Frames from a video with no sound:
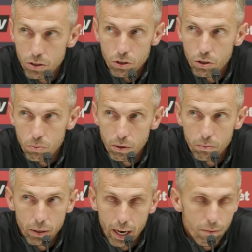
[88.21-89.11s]
It's just we're,
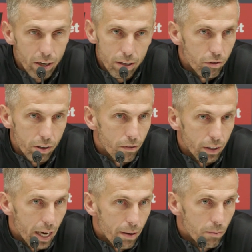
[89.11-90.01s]
we're getting ready for another
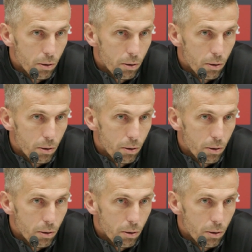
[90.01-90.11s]
game.